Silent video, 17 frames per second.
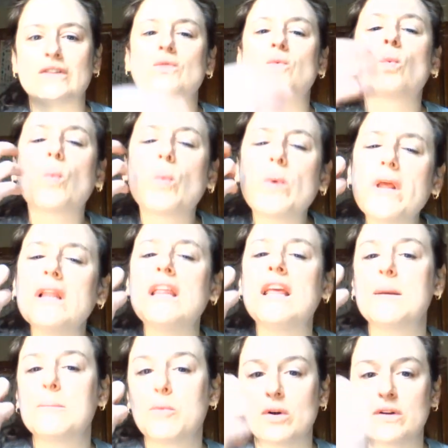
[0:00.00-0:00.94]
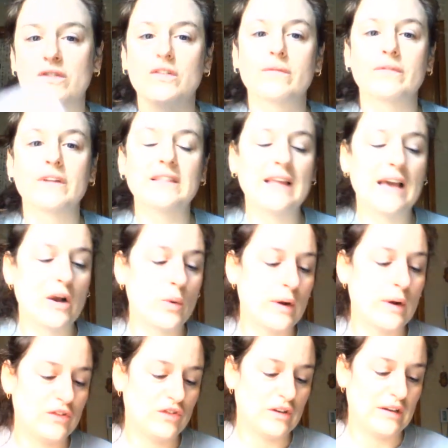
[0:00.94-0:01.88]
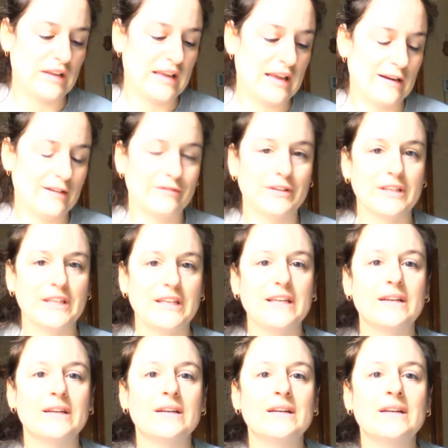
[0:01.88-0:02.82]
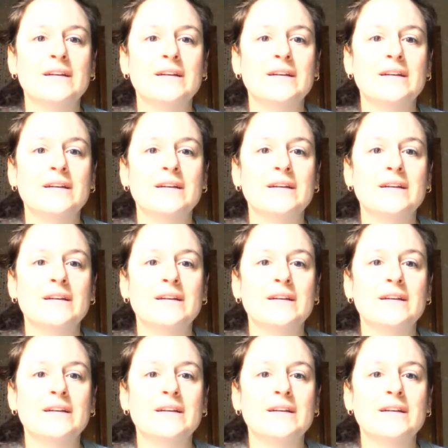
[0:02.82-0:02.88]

It's really important to read that question carefully.